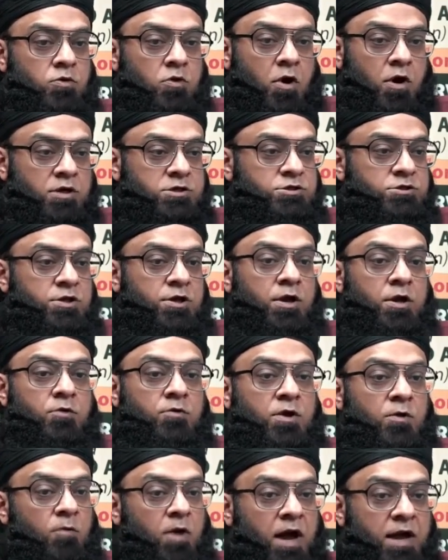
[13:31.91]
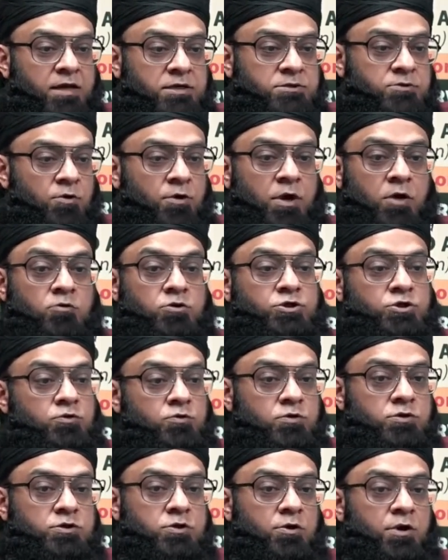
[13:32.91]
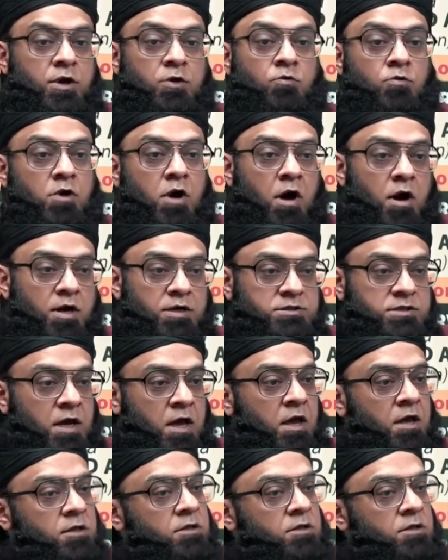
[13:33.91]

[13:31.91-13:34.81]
launch the new device or new shoes or new cars,